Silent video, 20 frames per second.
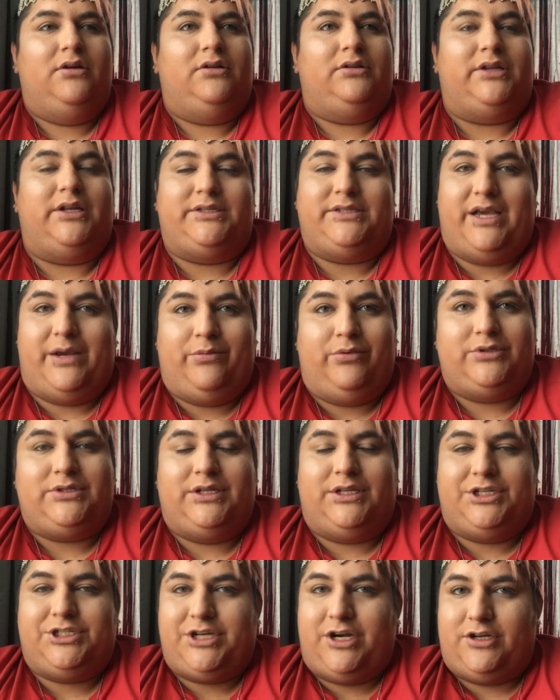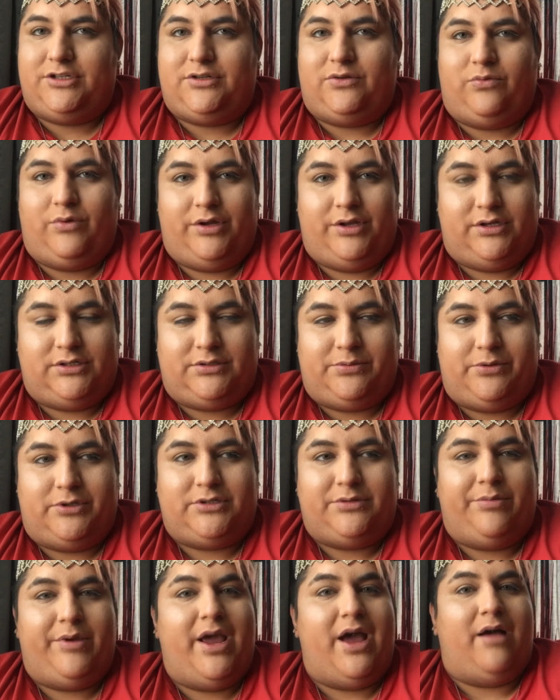The tables and the chairs are where they're supposed
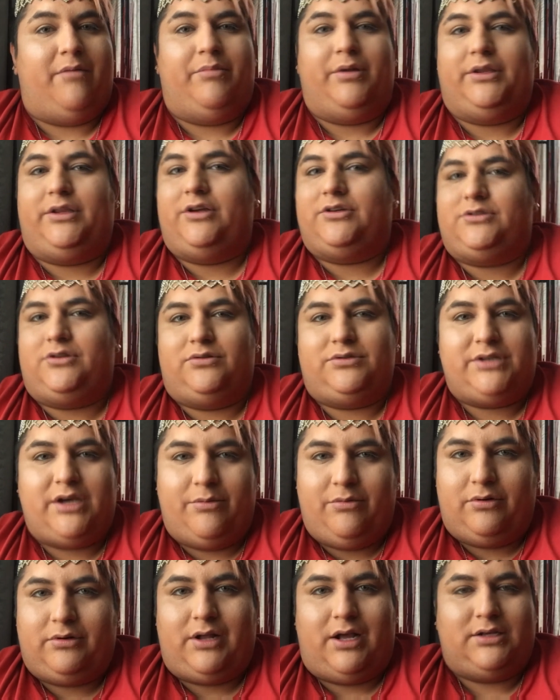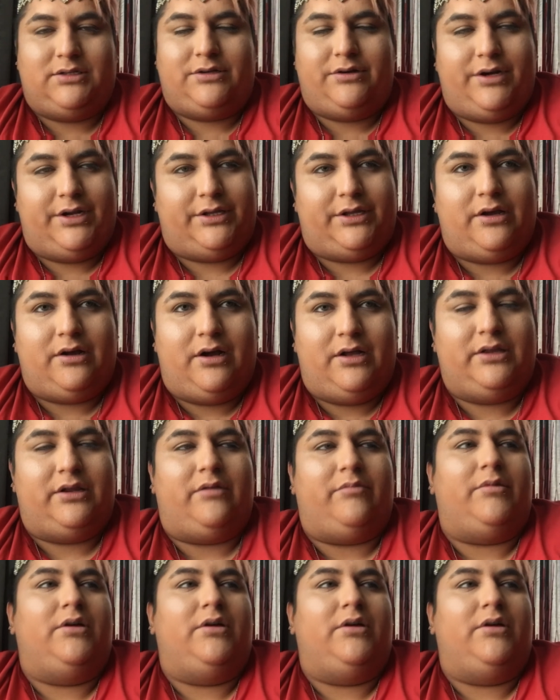to be at, but there's no tablecloths or anything on them.